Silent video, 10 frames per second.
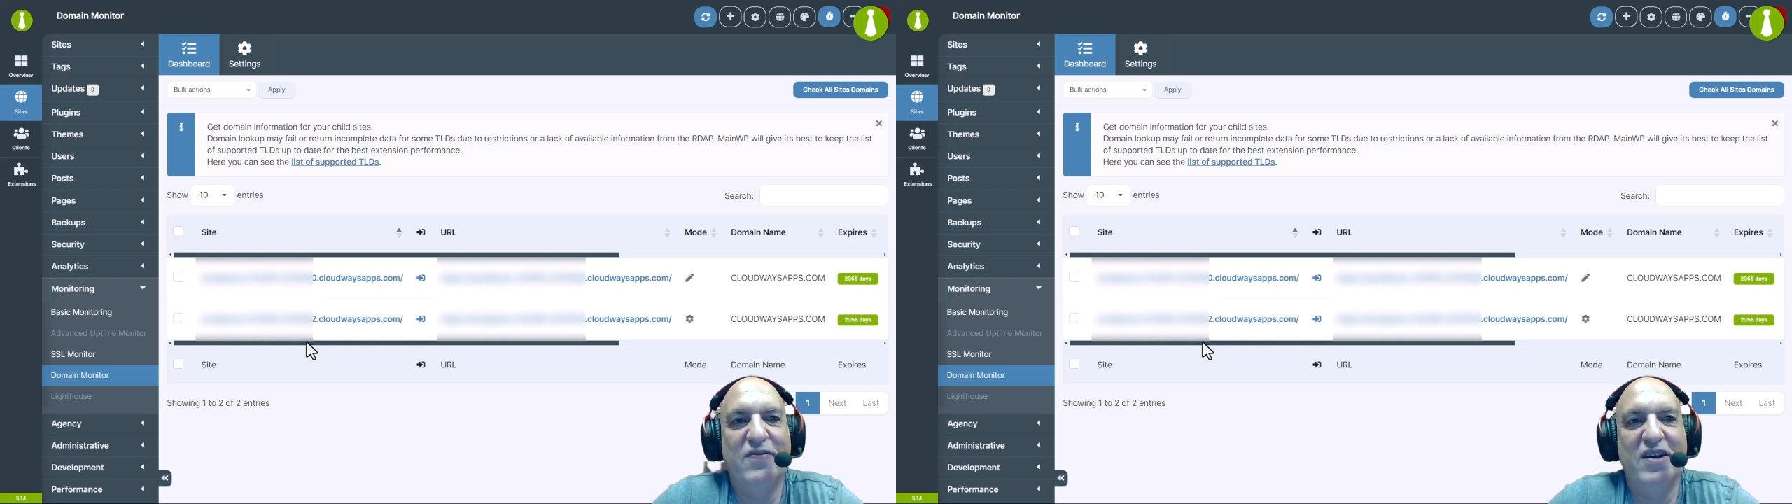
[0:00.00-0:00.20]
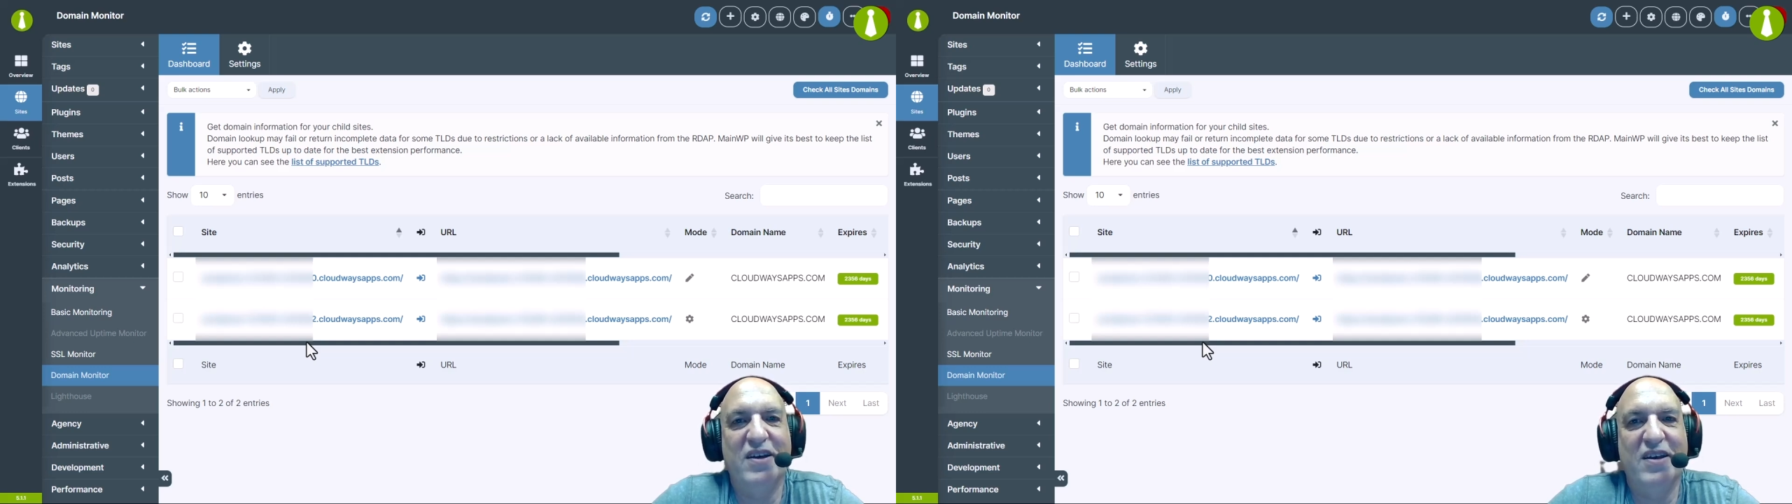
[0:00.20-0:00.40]

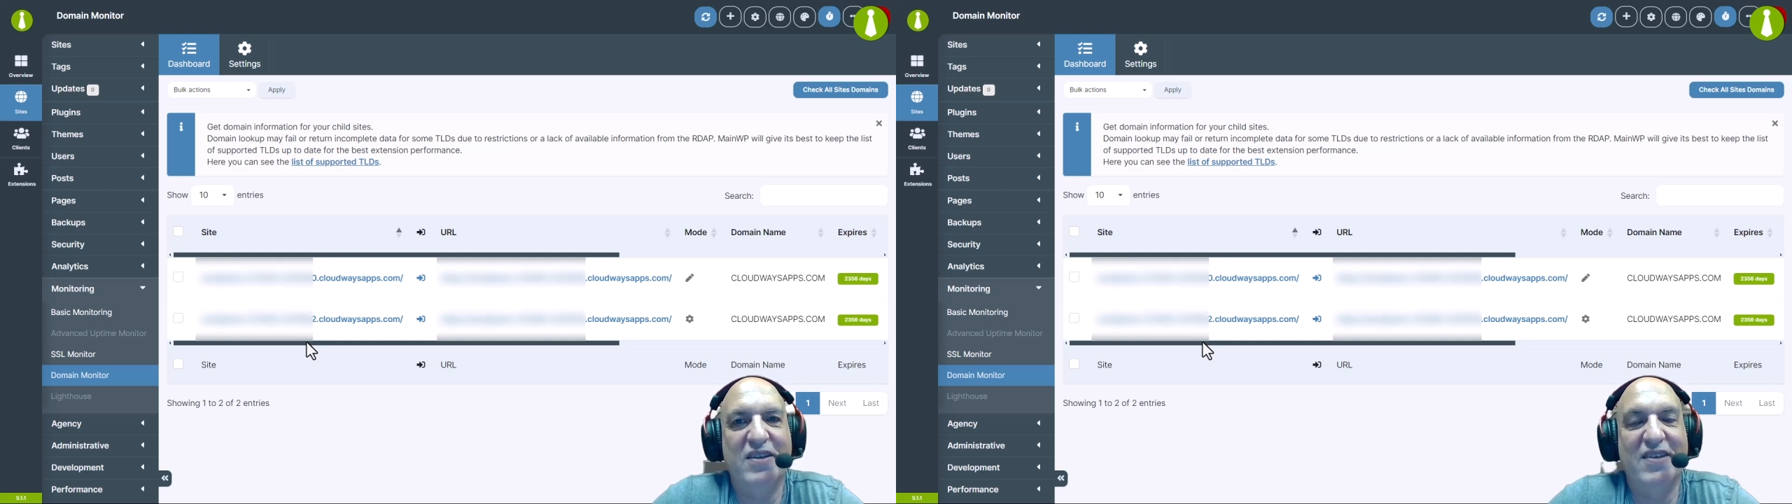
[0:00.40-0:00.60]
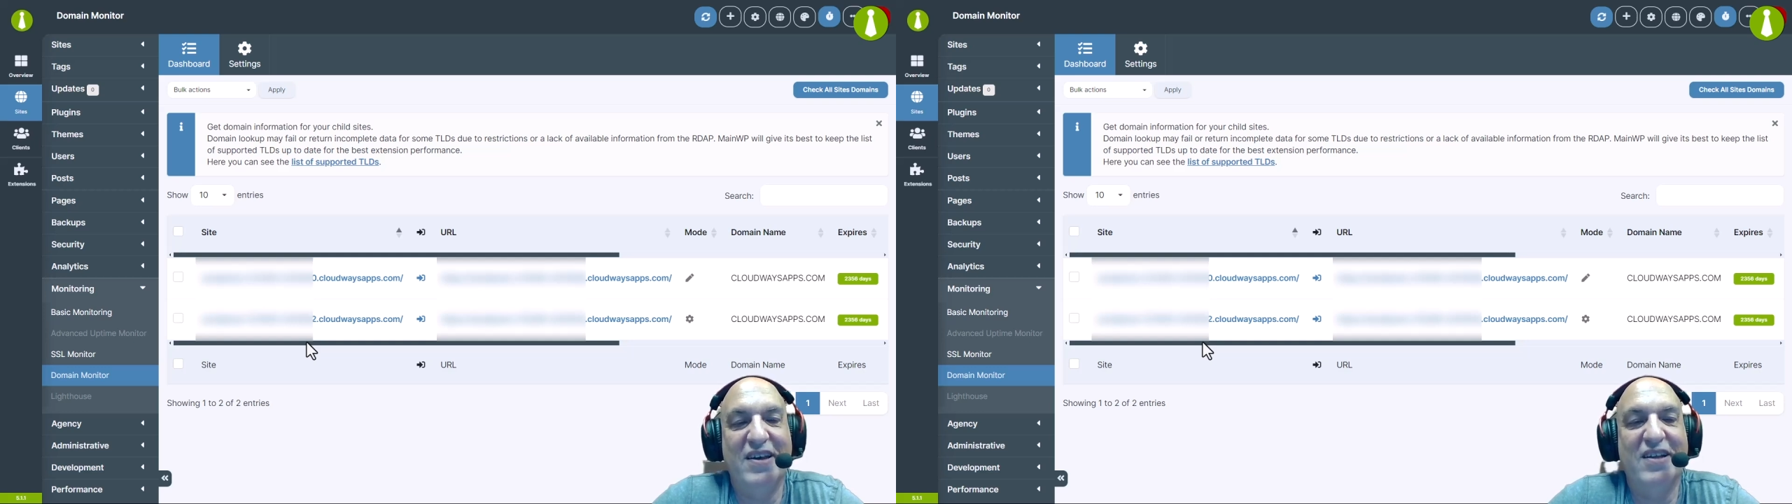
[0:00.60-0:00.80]

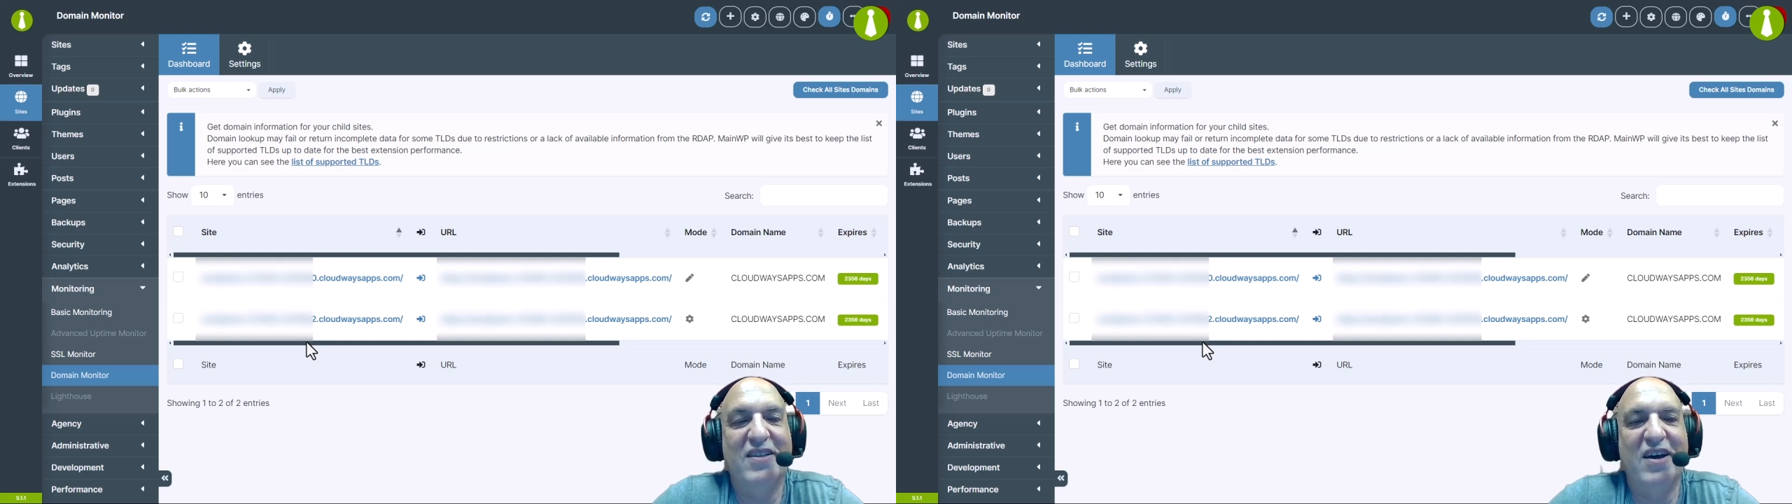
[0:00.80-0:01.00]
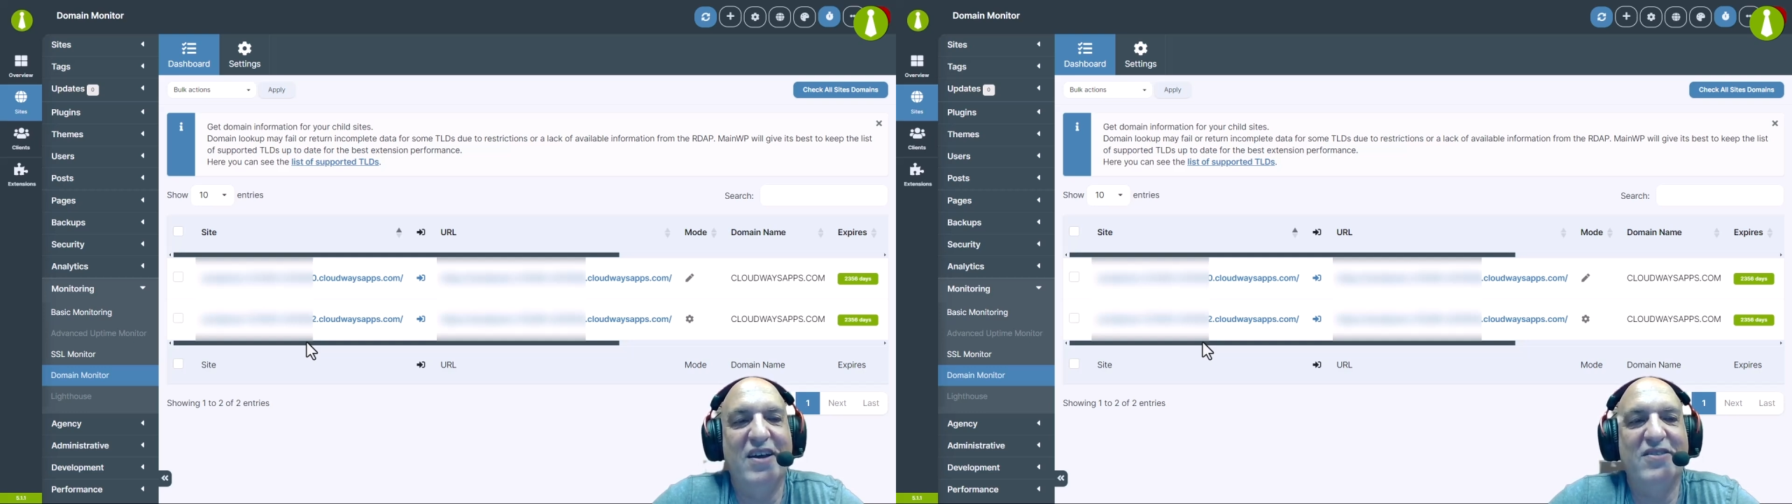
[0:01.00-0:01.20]
it's a
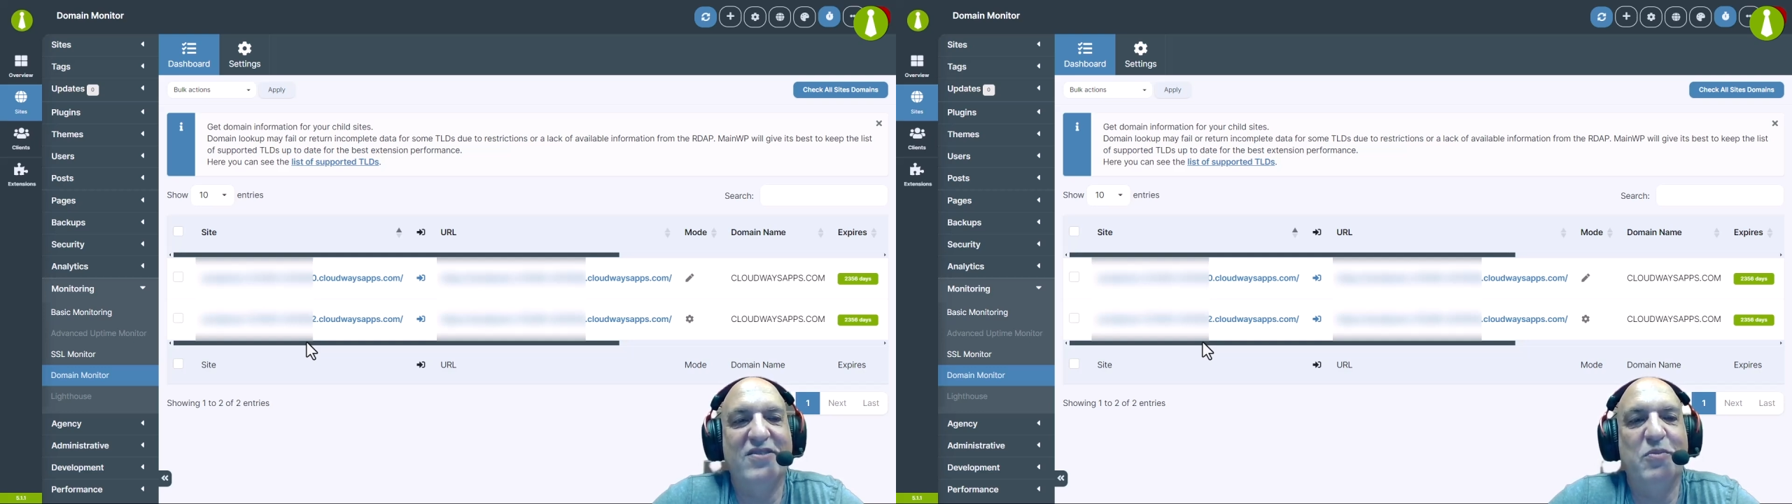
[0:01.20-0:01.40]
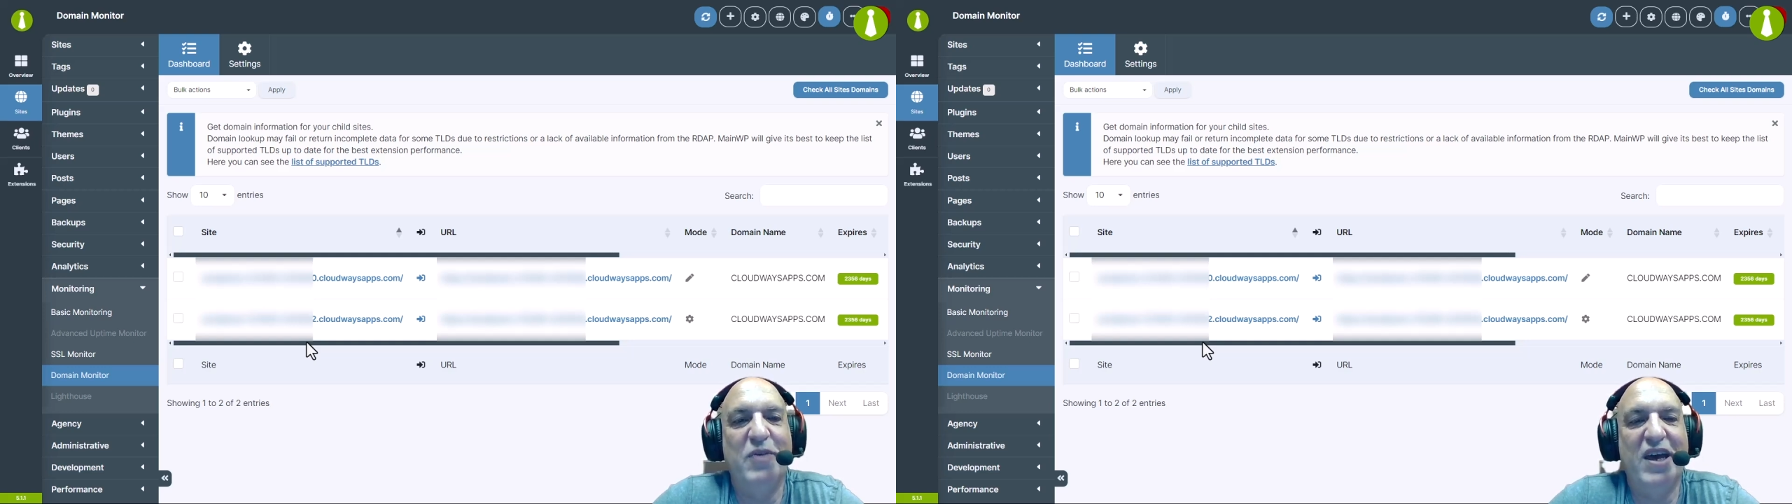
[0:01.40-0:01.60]
client's
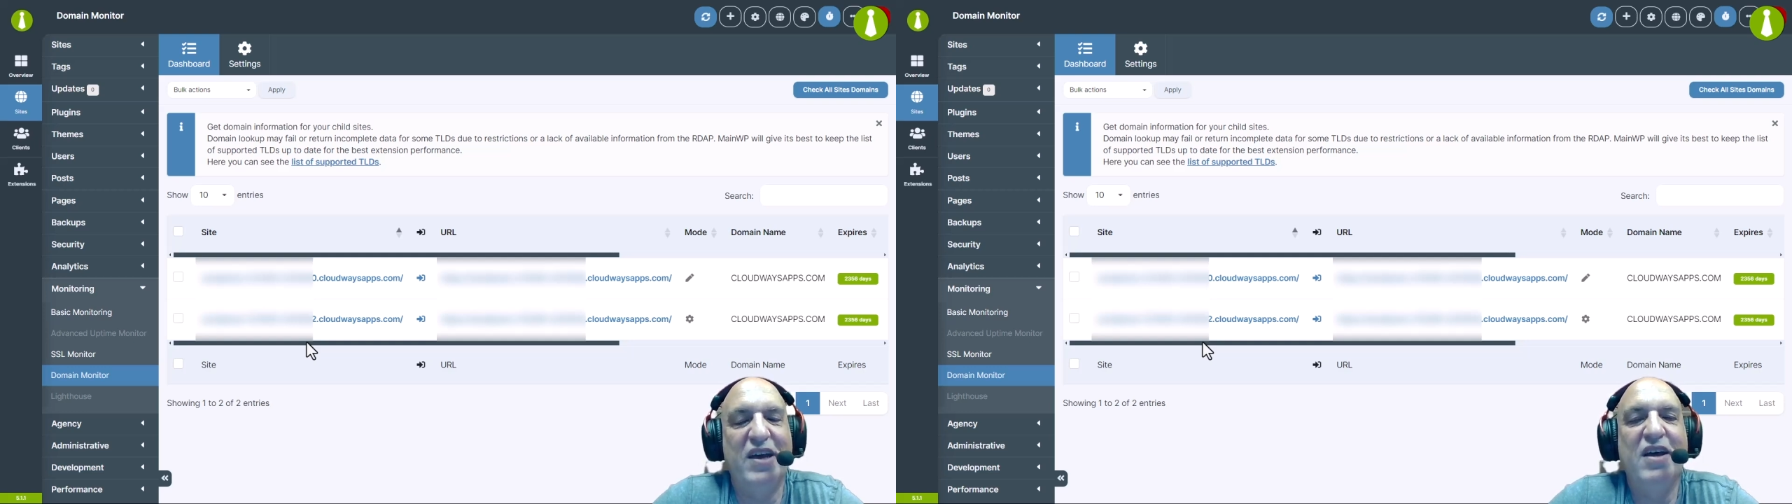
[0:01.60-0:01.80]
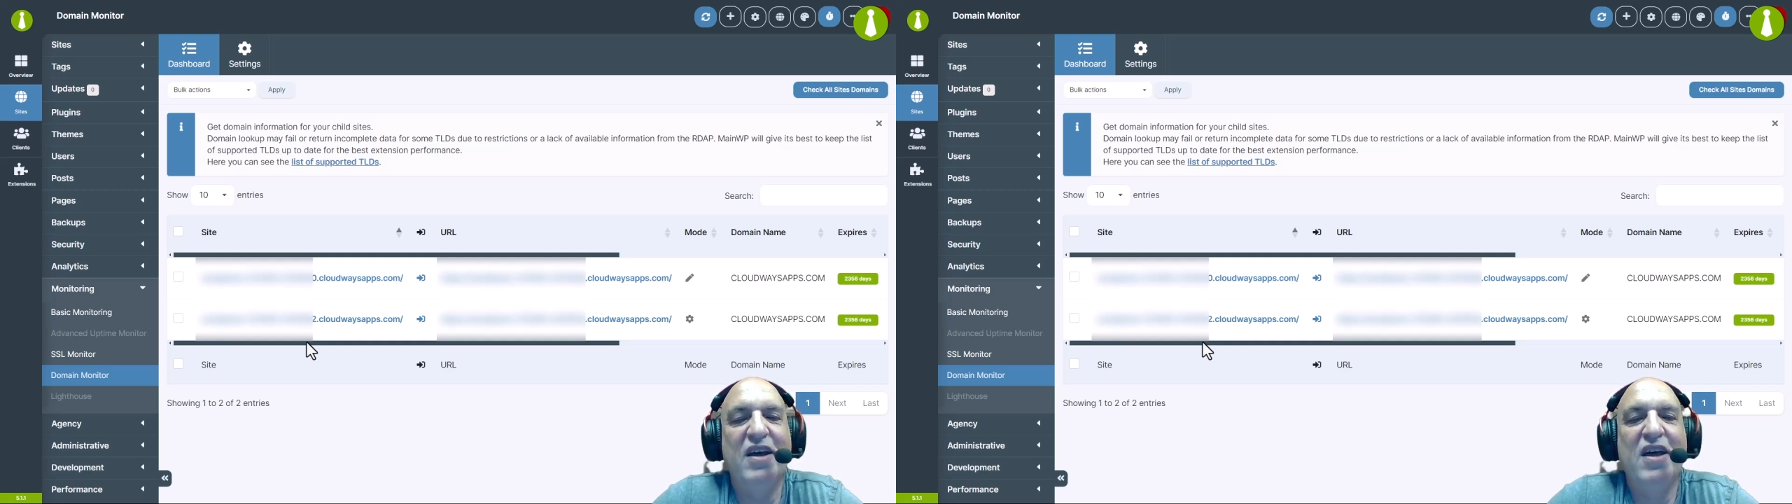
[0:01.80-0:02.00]
domain.